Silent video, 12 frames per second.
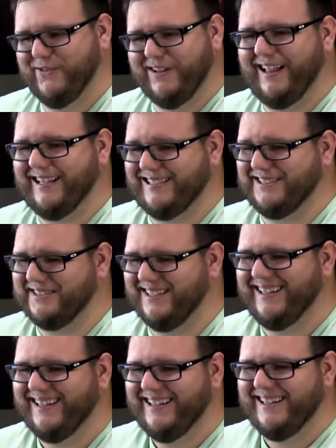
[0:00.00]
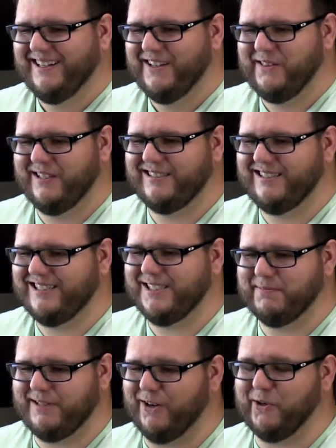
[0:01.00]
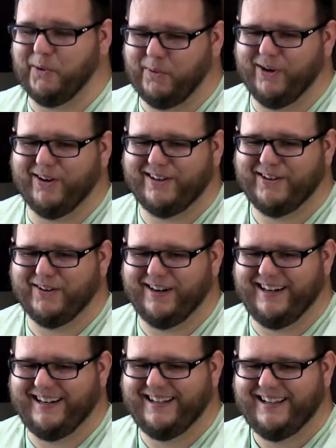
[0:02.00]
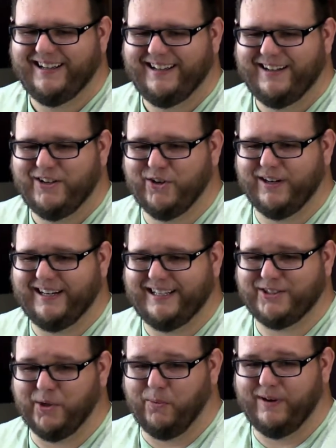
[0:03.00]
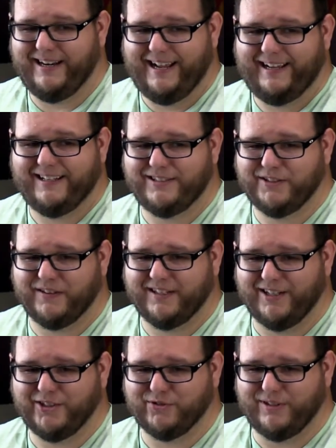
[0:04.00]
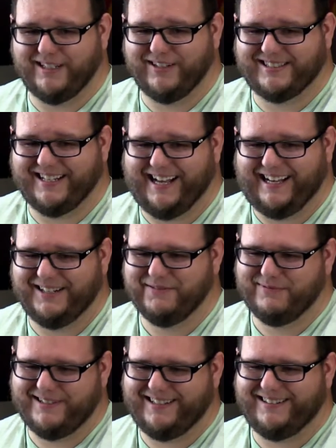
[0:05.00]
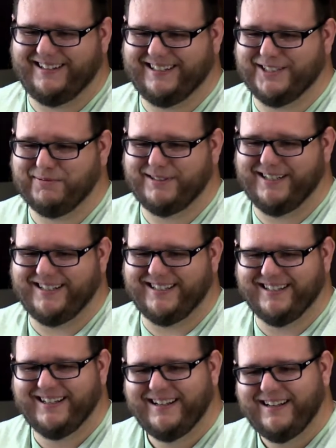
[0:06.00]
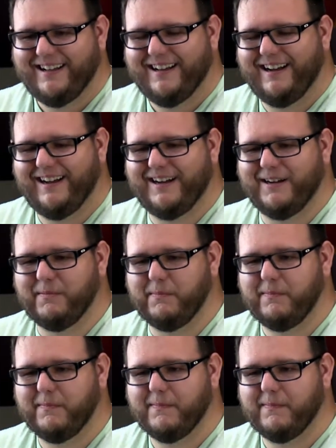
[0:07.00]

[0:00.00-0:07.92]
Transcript: you realize this, this system's not going to work, right? You're going to get to one edge of the country and decide, well, I guess we're done. Um,